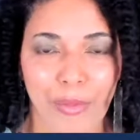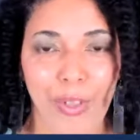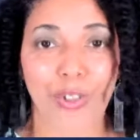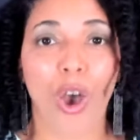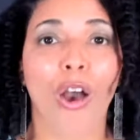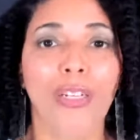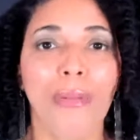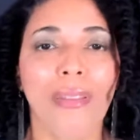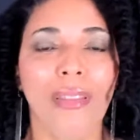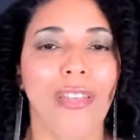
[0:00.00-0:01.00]
We talked
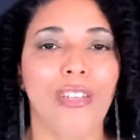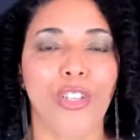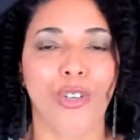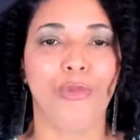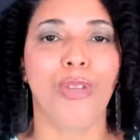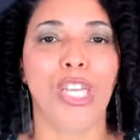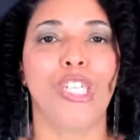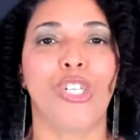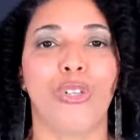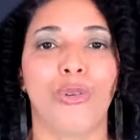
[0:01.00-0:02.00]
about the things that you
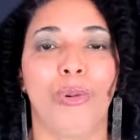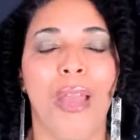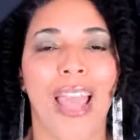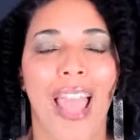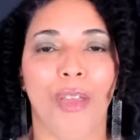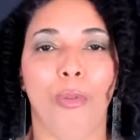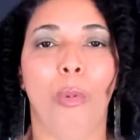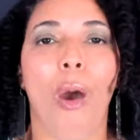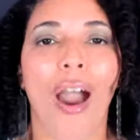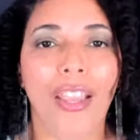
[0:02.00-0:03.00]
can do and
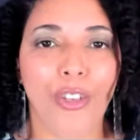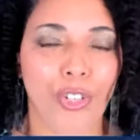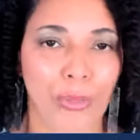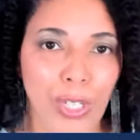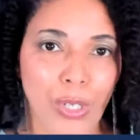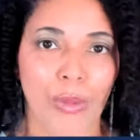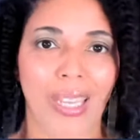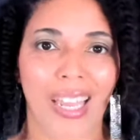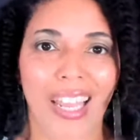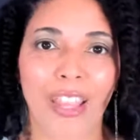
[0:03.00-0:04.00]
why you should be doing
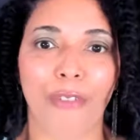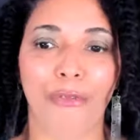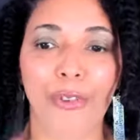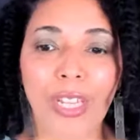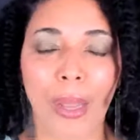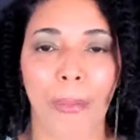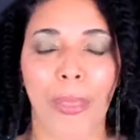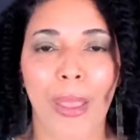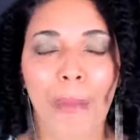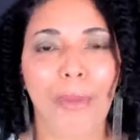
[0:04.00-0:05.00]
it and that freedom,
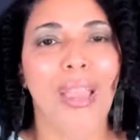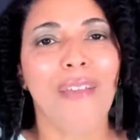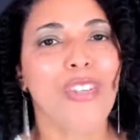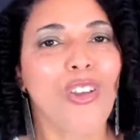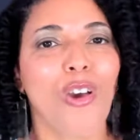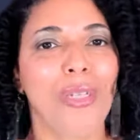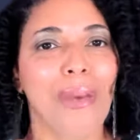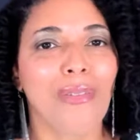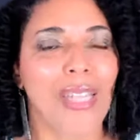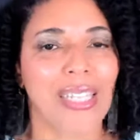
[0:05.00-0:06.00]
but we haven't talked
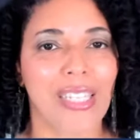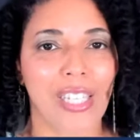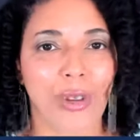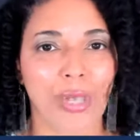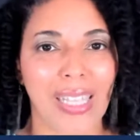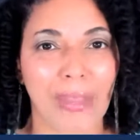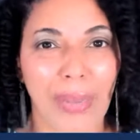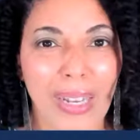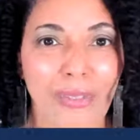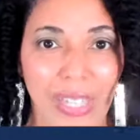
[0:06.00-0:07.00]
about necessarily the
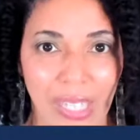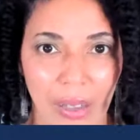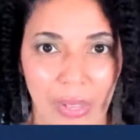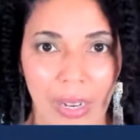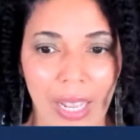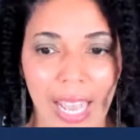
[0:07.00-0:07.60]
benefits of it.